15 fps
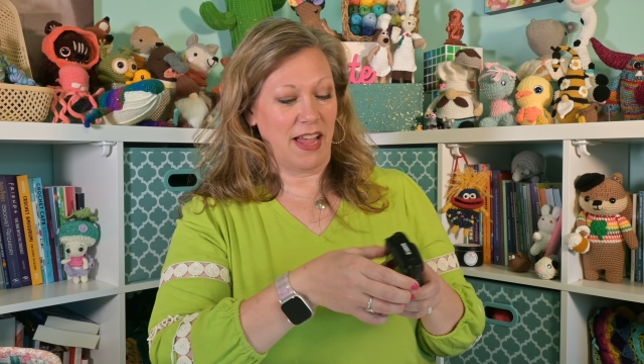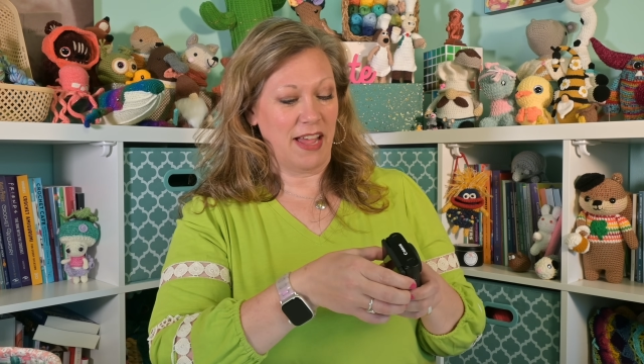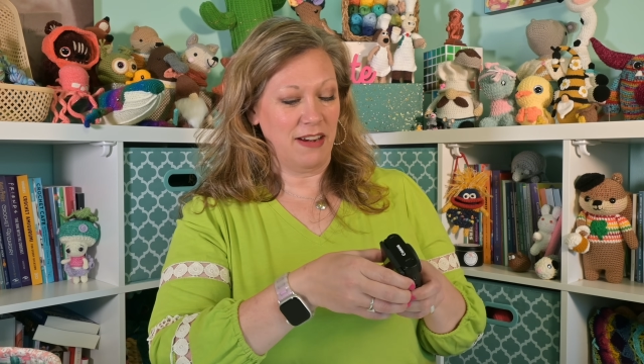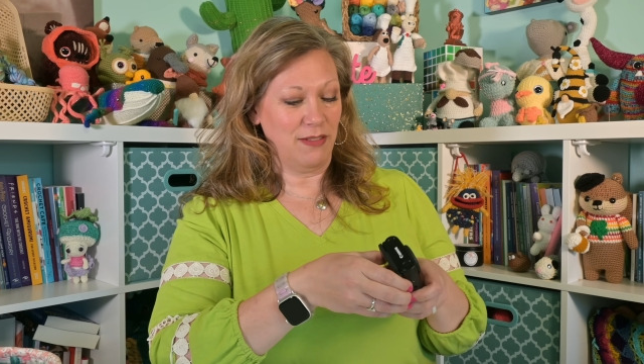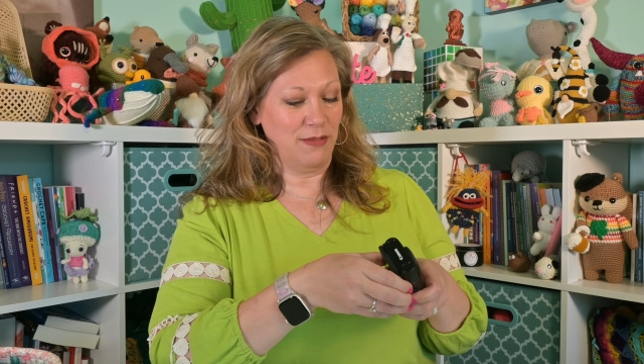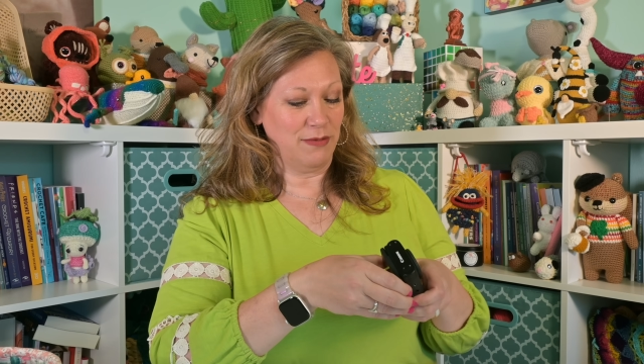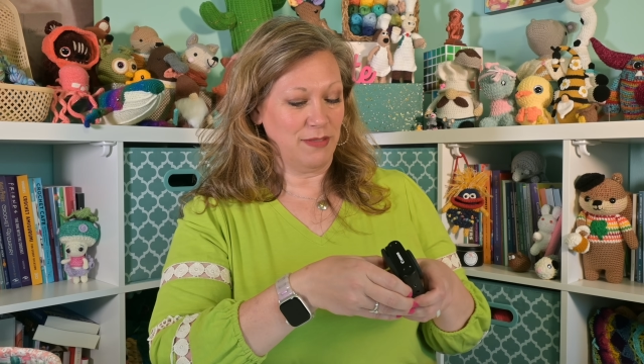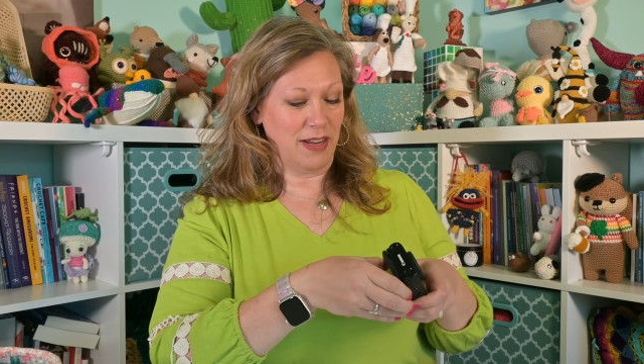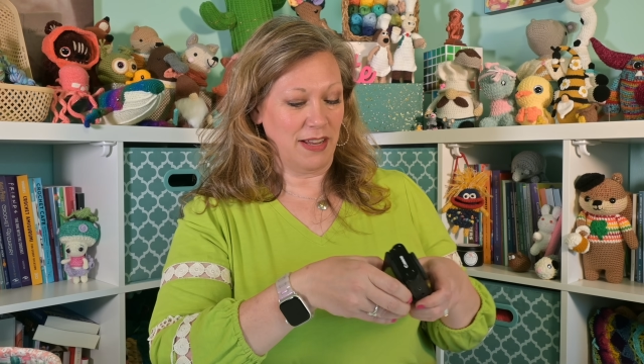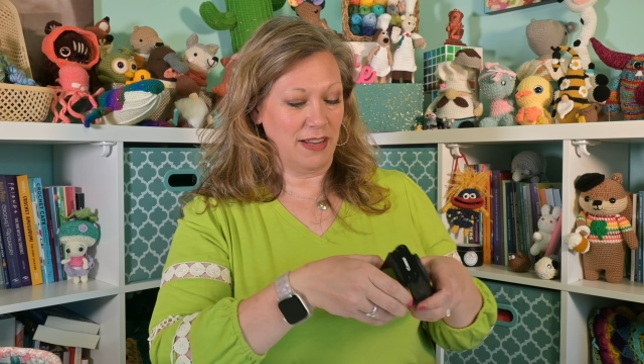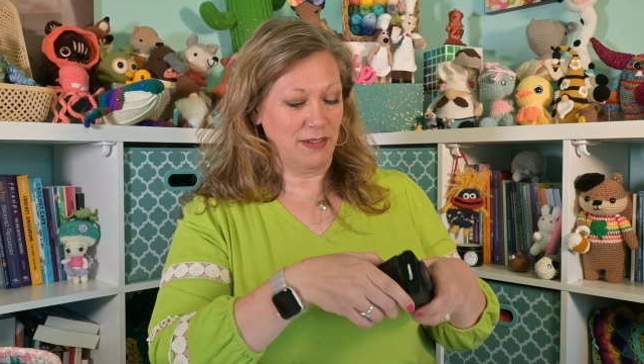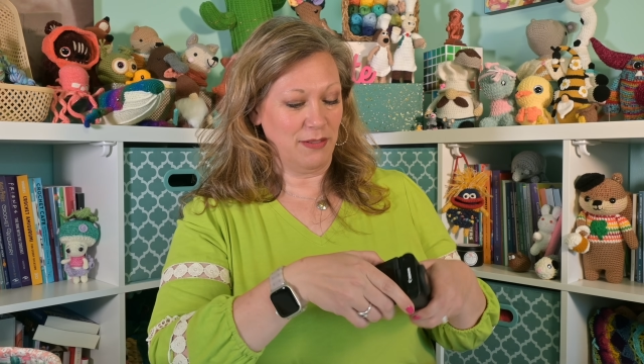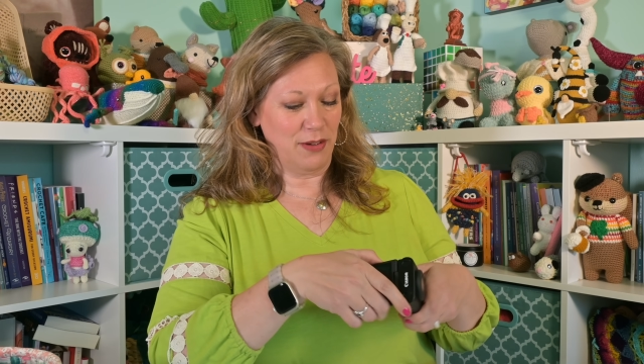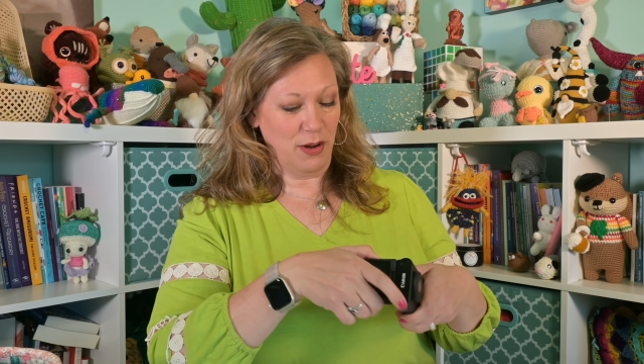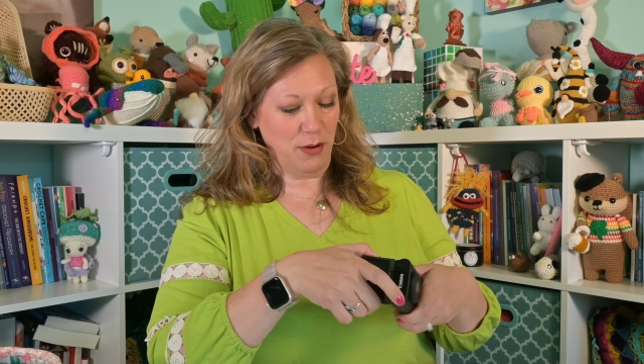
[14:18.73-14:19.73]
I
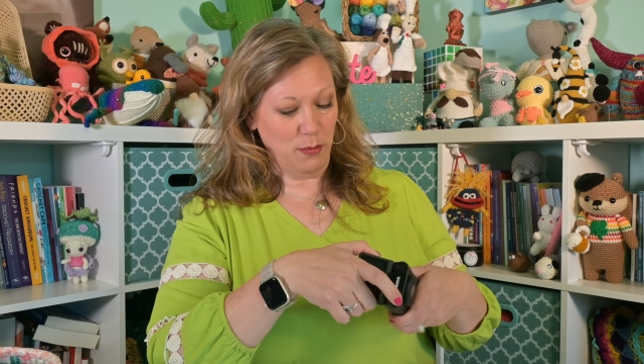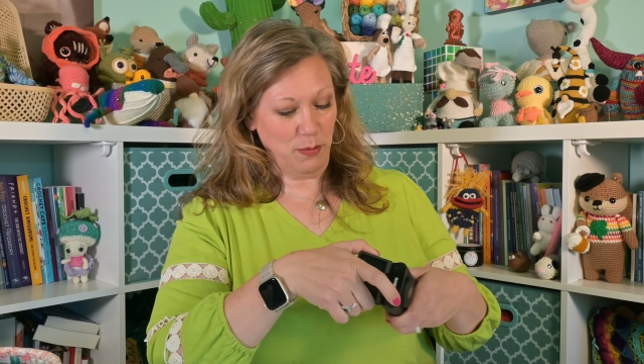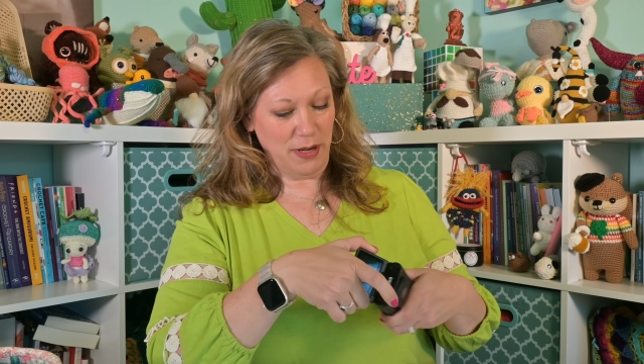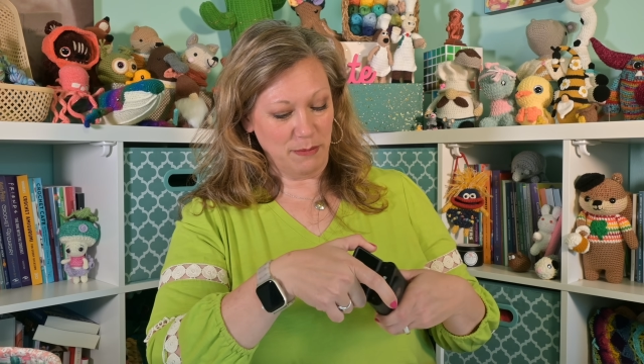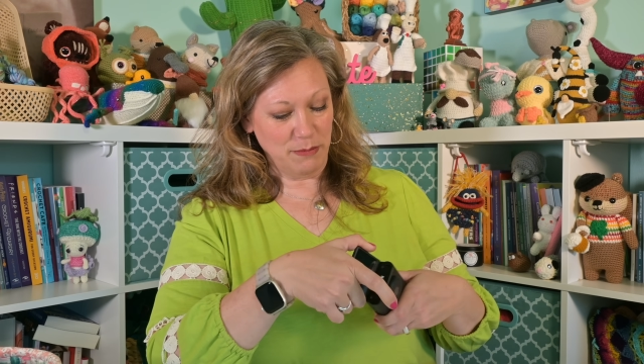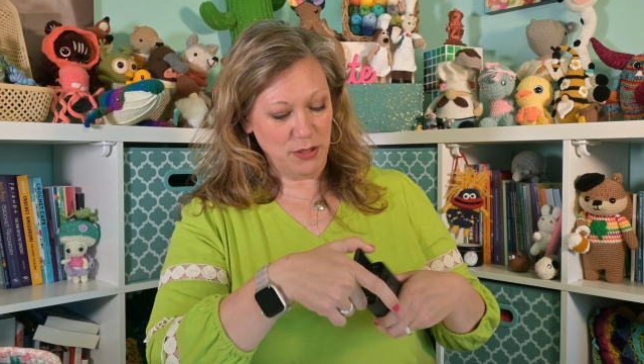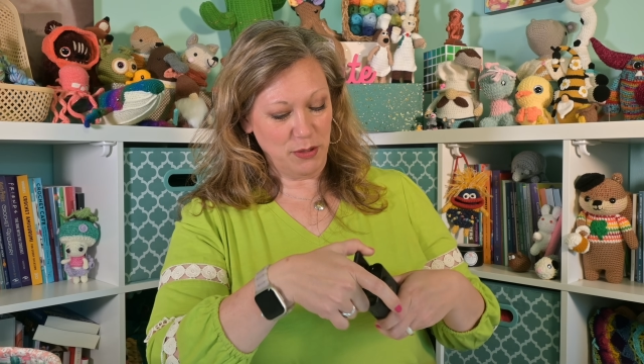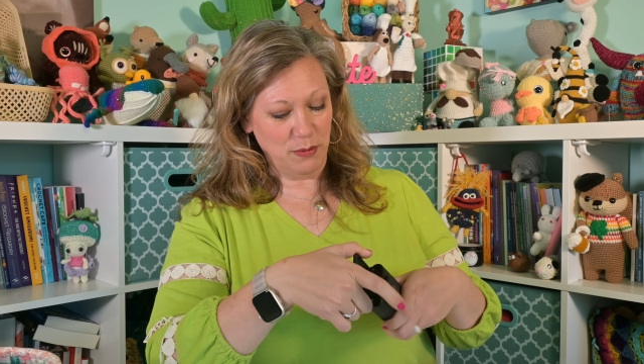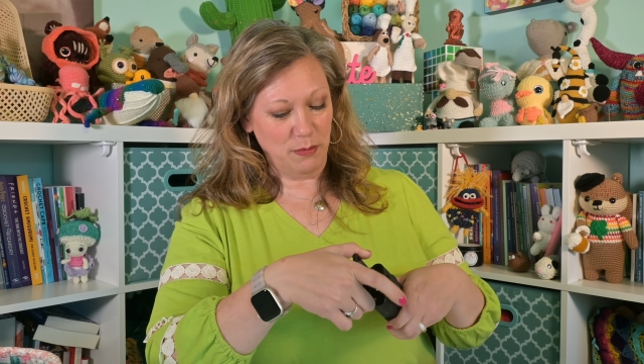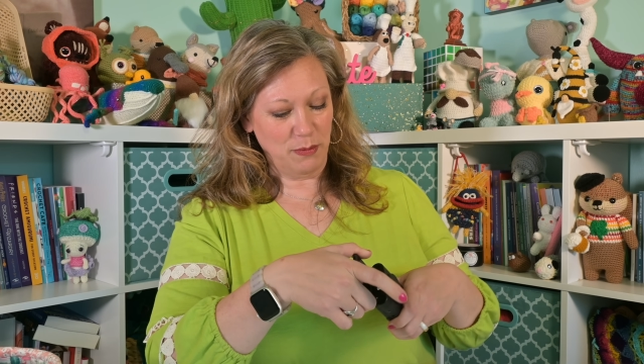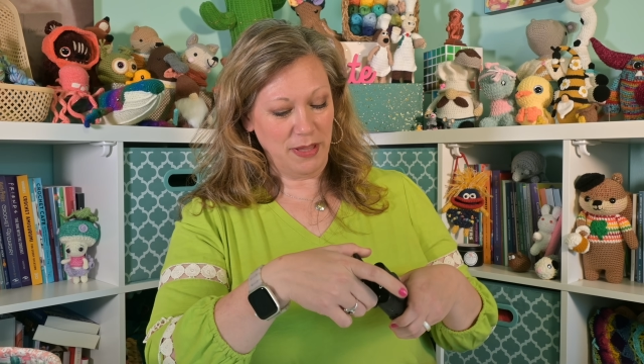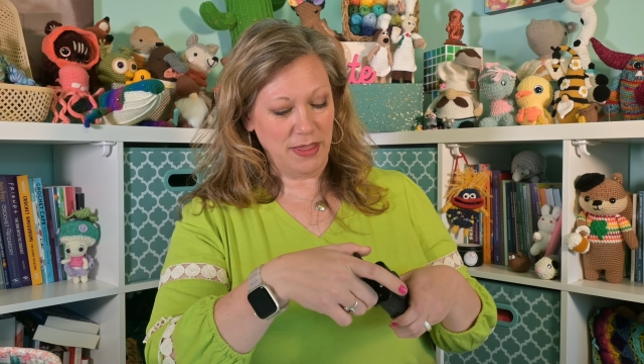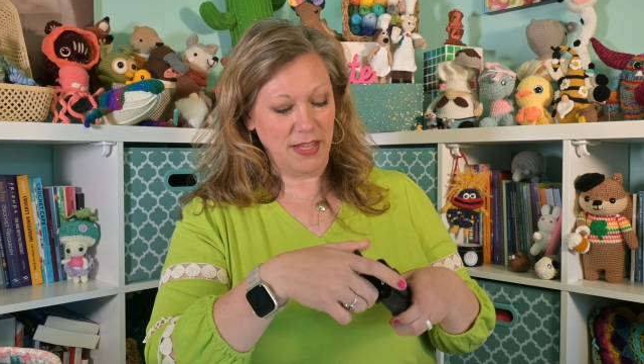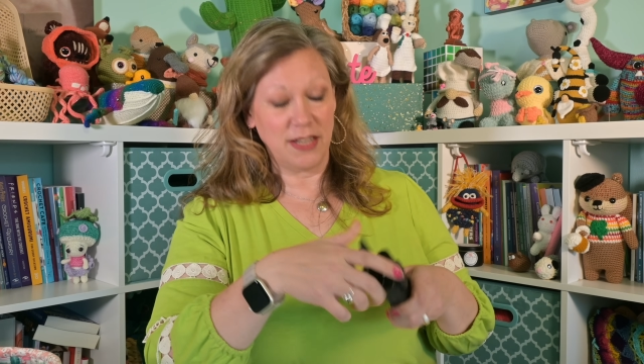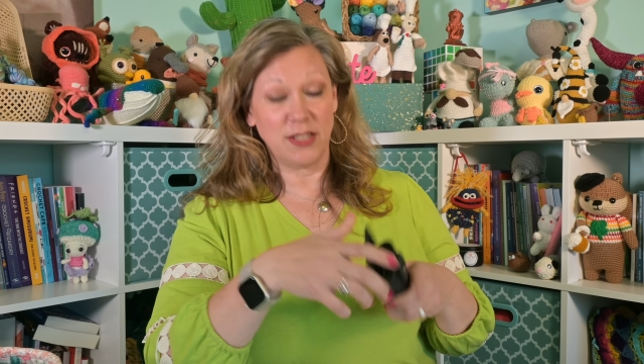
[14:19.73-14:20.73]
don't know what I'm doing
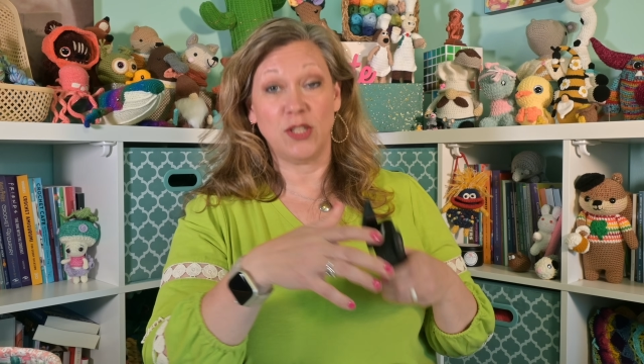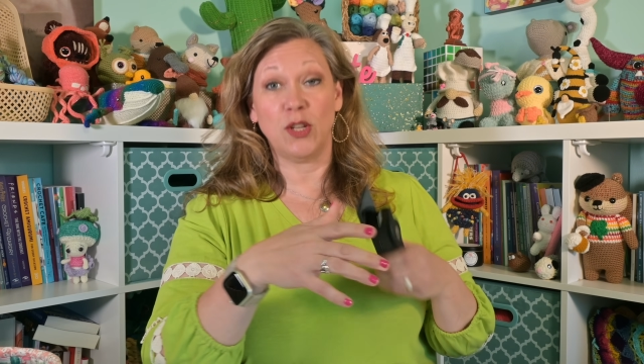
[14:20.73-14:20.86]
with it,